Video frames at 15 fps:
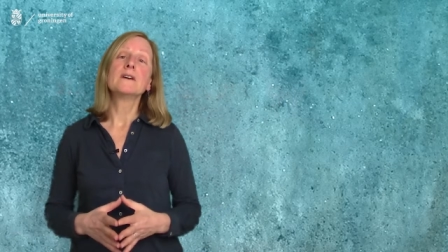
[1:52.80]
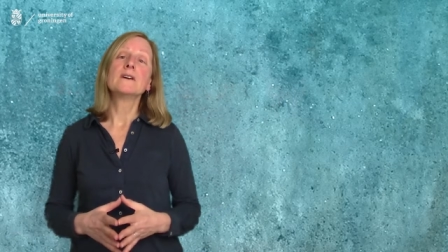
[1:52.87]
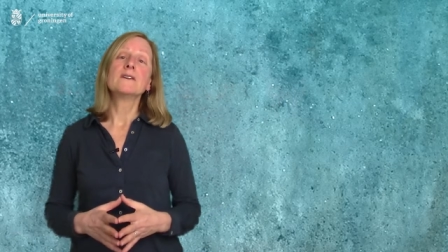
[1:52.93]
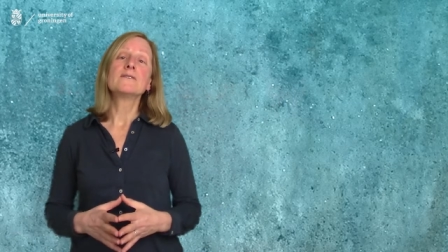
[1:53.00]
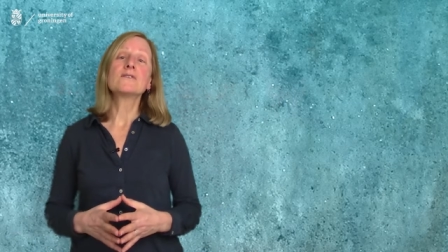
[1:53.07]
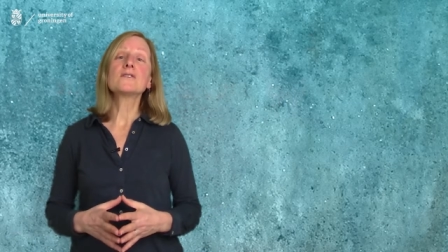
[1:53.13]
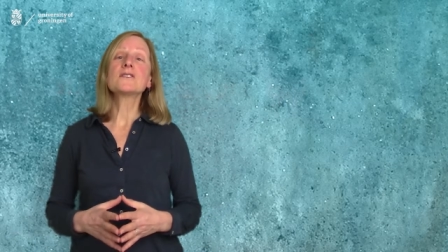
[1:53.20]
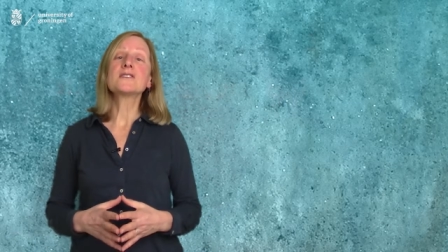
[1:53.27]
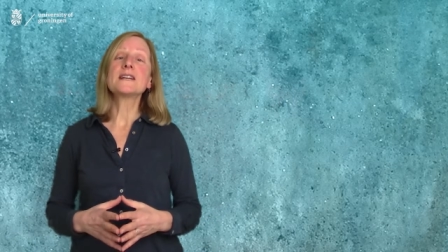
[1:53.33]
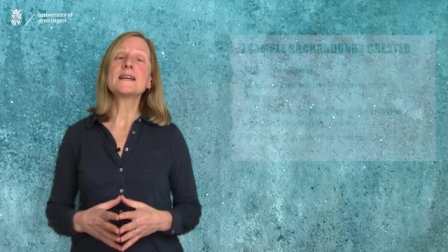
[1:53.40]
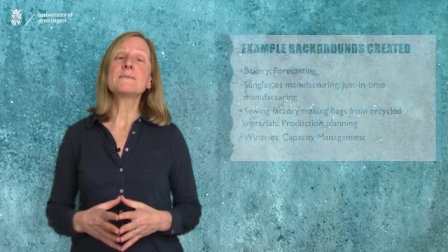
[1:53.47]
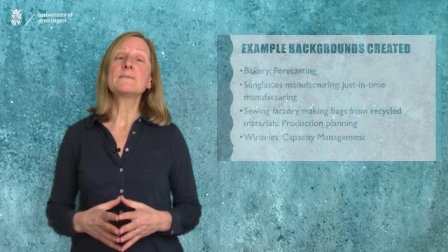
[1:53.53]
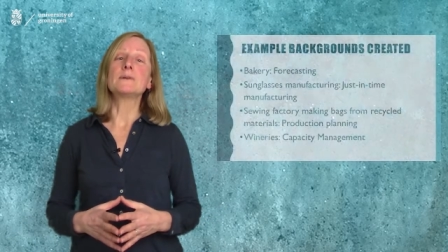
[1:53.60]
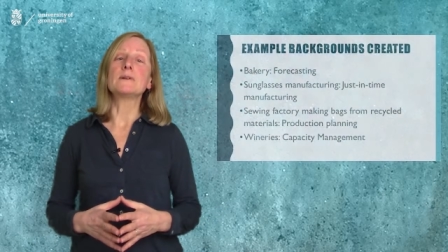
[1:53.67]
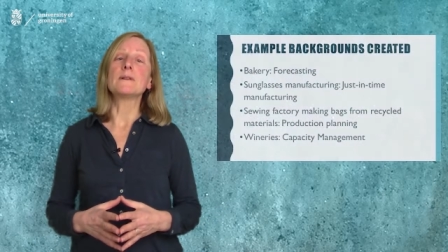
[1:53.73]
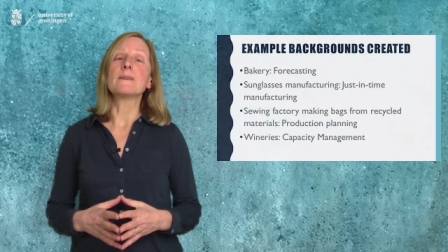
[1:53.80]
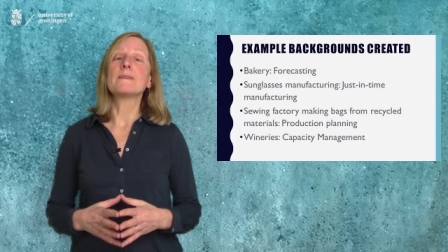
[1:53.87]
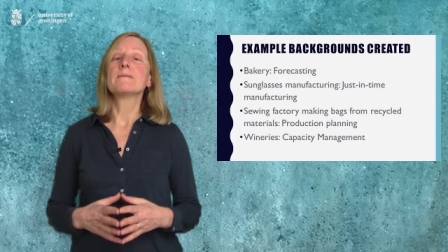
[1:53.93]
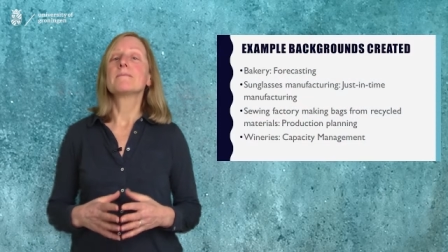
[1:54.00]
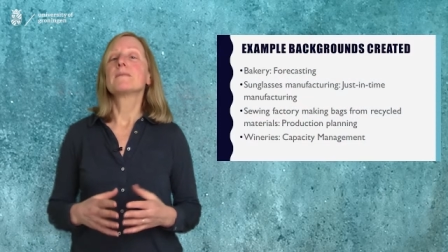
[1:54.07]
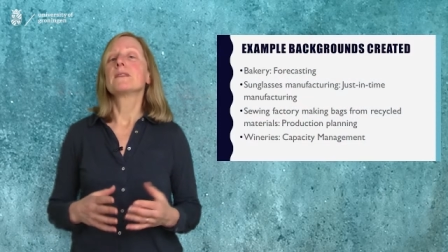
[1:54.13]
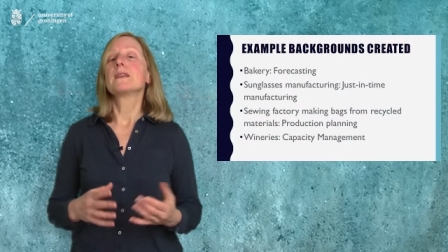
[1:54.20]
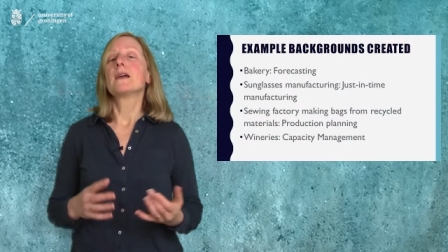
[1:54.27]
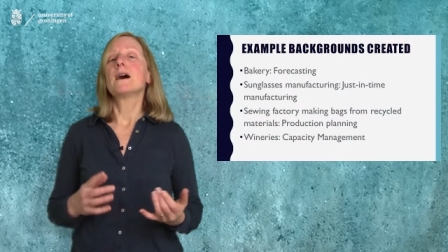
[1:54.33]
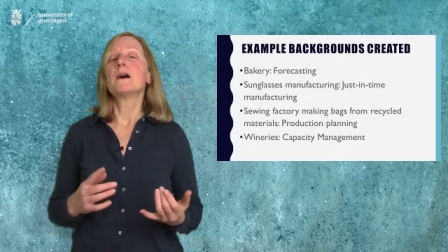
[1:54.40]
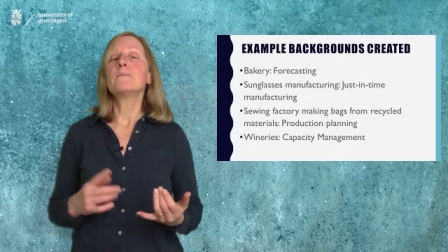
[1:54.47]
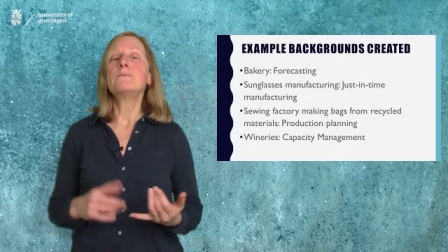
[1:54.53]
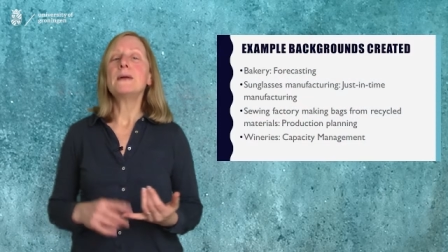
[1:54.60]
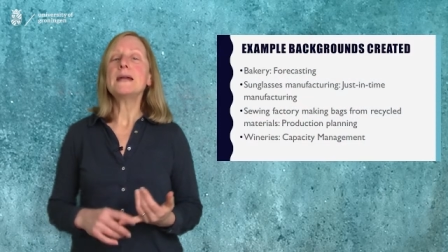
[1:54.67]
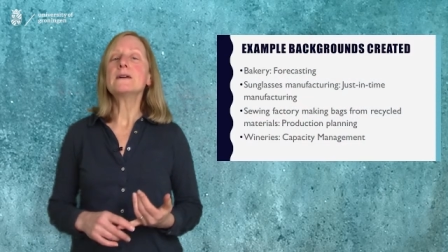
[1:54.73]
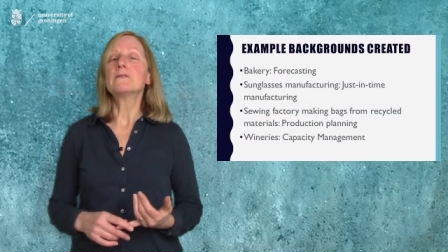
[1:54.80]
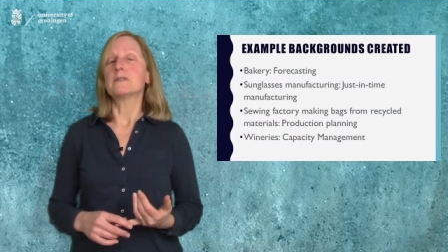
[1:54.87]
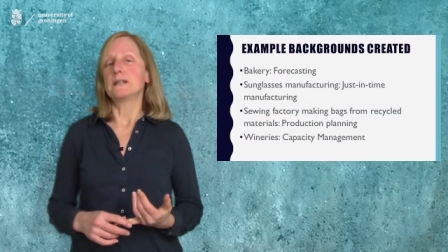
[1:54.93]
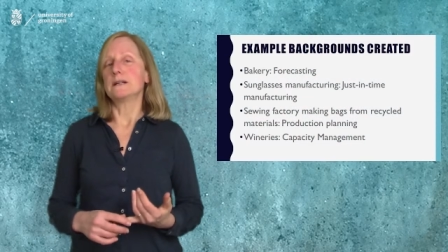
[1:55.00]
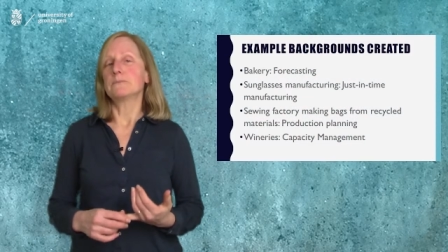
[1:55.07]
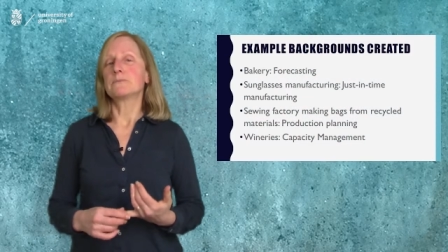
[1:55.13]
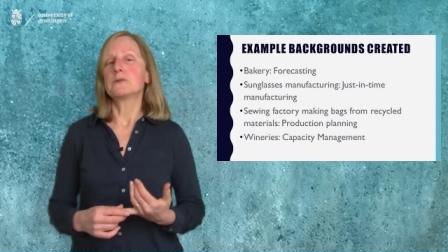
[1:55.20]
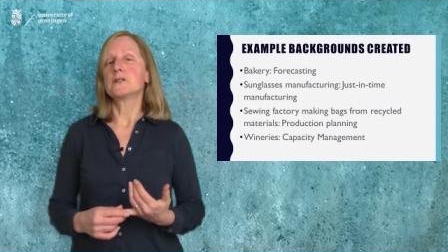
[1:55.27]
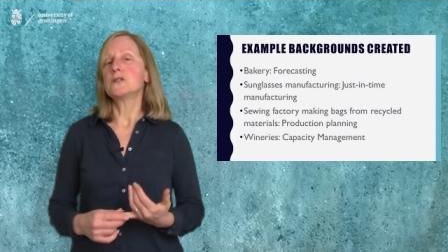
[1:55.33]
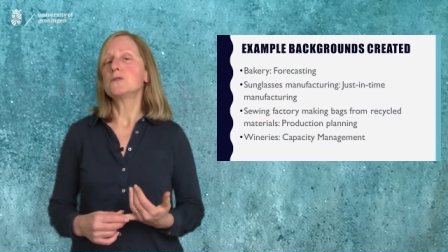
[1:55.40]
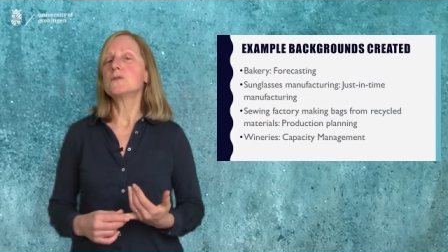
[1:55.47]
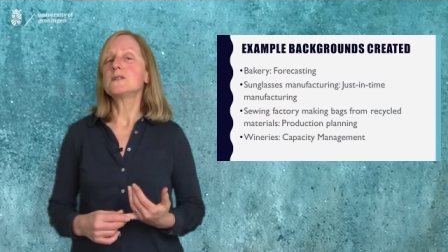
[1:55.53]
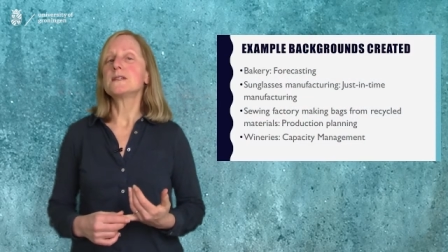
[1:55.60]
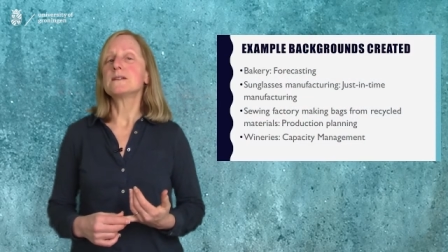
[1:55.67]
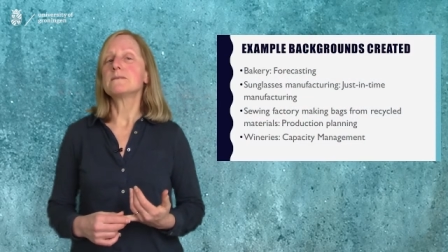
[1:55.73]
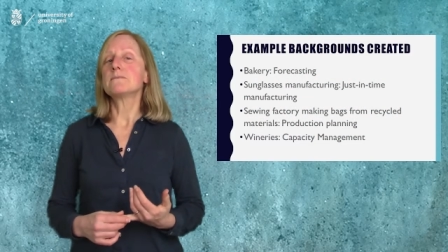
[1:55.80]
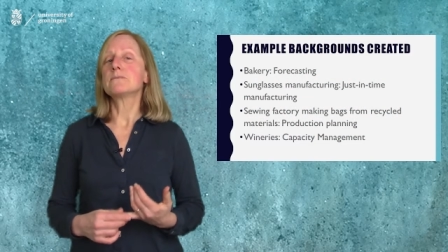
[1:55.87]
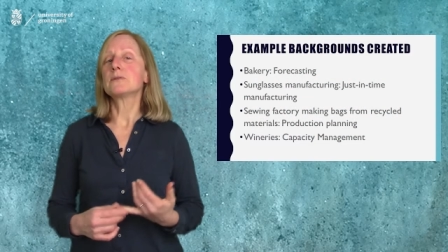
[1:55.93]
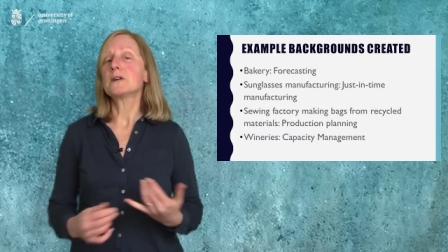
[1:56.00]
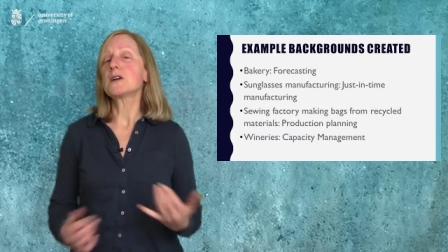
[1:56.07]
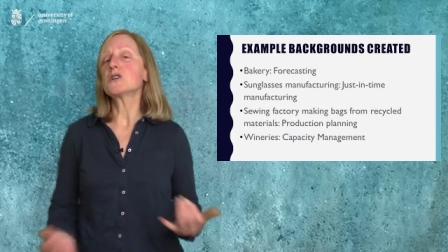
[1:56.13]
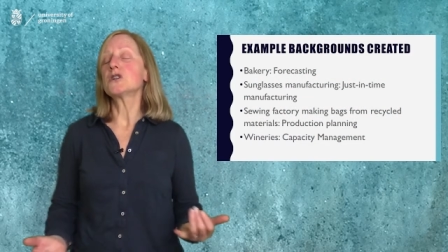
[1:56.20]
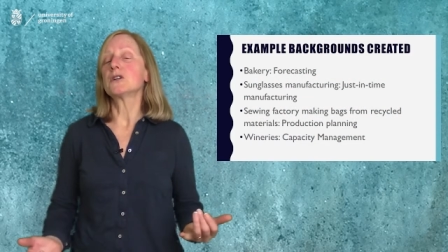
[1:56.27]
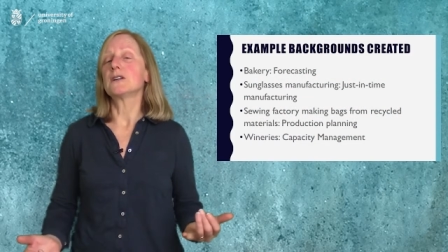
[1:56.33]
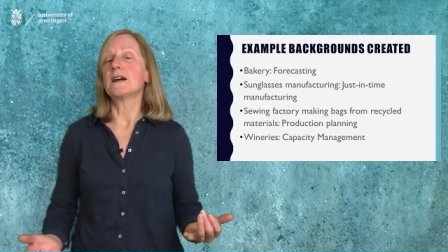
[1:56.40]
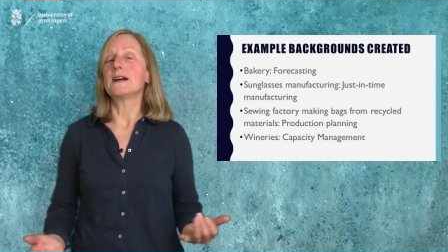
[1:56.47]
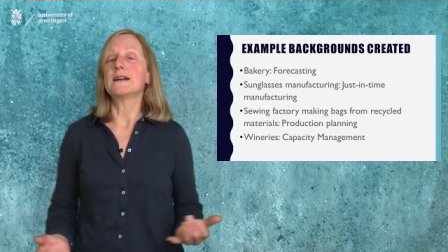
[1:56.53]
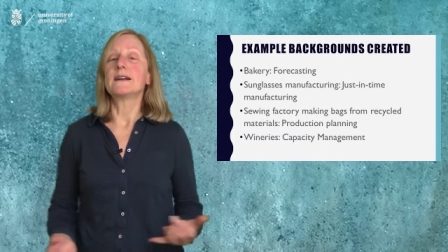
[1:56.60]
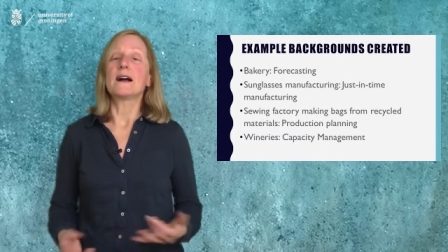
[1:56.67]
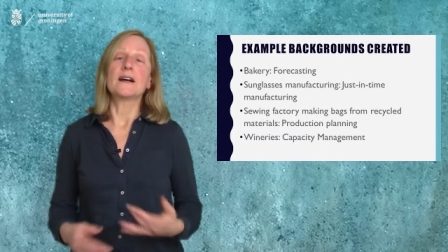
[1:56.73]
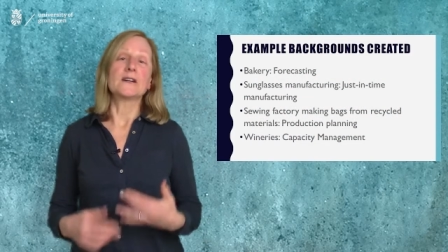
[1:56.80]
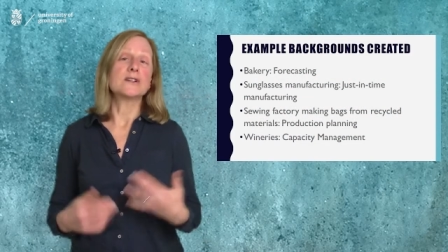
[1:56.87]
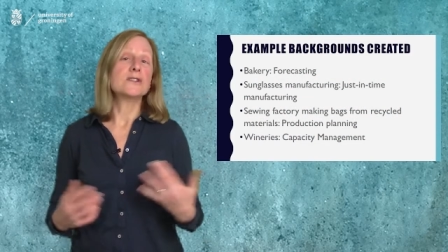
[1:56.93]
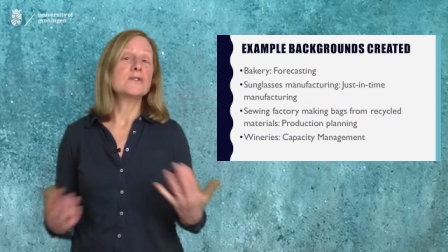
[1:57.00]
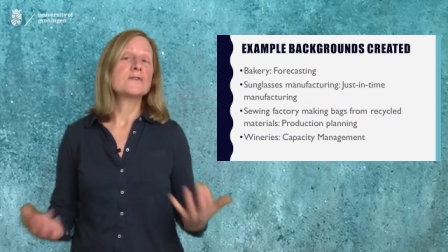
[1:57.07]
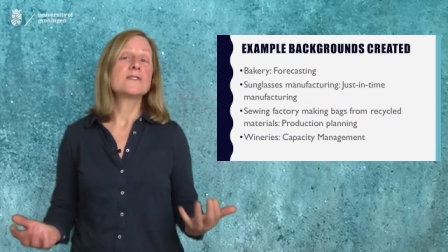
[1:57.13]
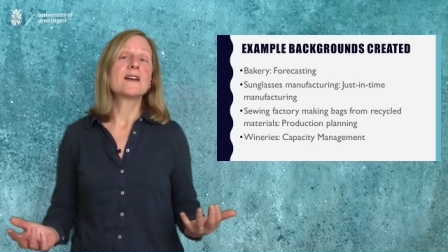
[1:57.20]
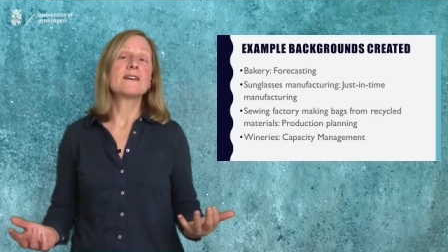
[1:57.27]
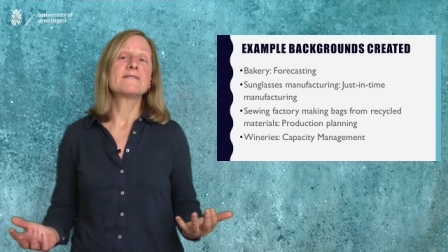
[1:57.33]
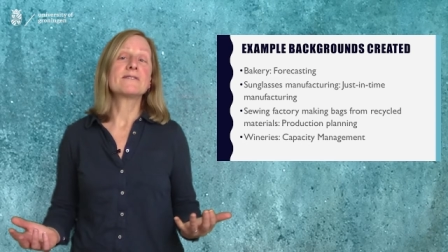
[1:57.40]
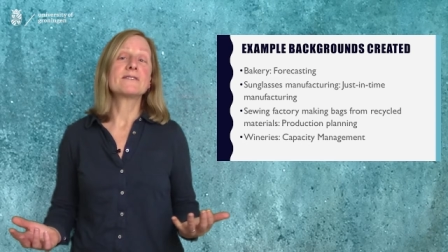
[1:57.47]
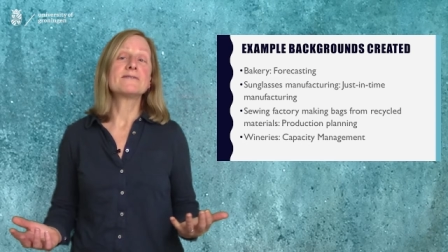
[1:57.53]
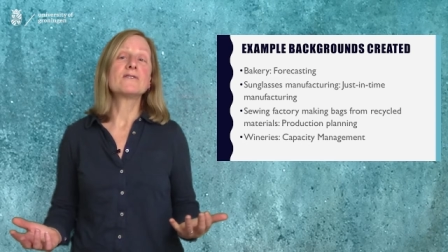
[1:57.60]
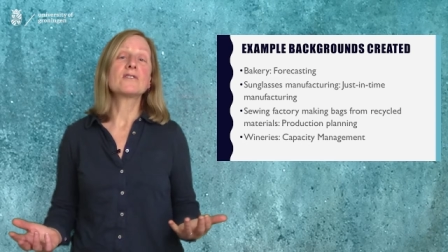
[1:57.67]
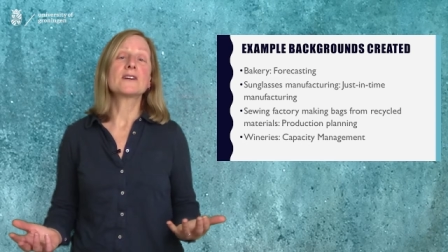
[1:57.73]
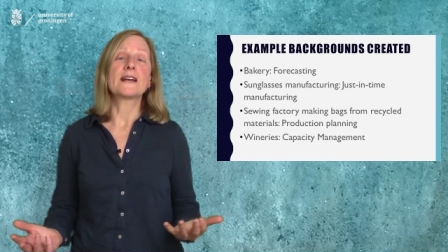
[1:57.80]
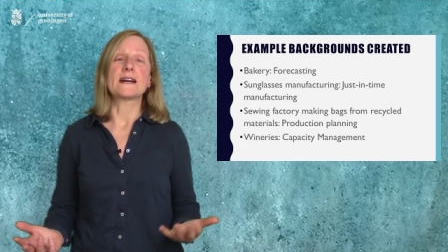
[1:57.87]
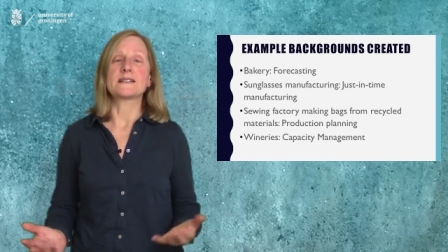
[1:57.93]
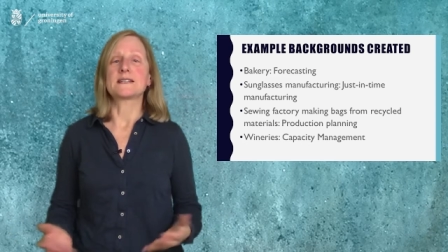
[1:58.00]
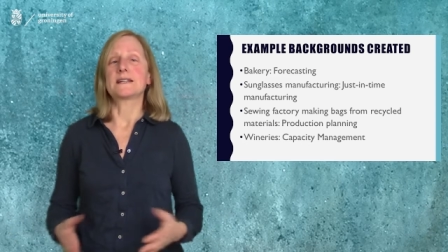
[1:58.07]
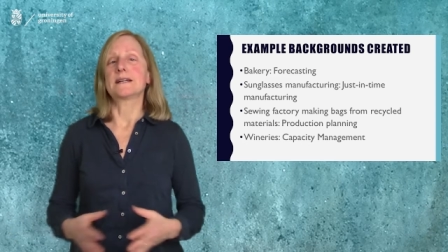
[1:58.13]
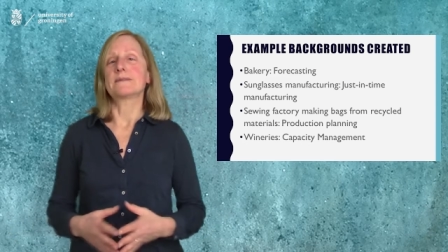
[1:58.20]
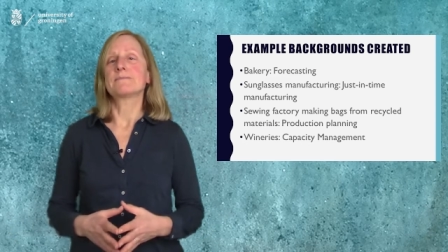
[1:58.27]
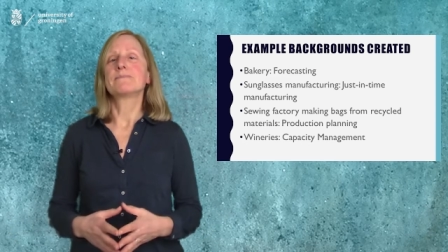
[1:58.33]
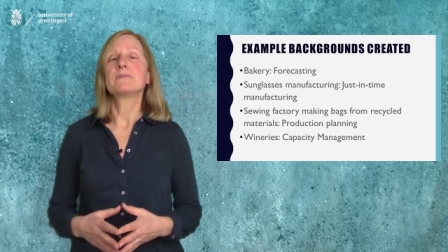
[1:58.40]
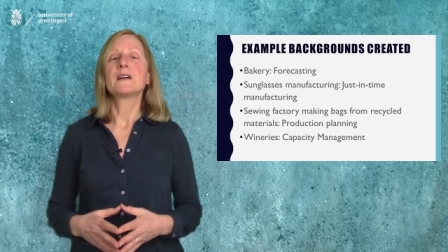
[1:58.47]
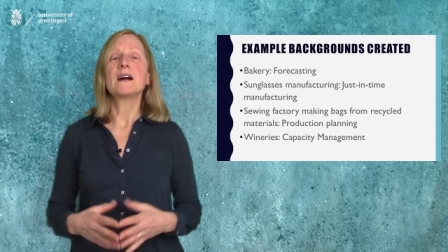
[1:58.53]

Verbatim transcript: For example, a bakery produce, production line, I could use that for forecasting.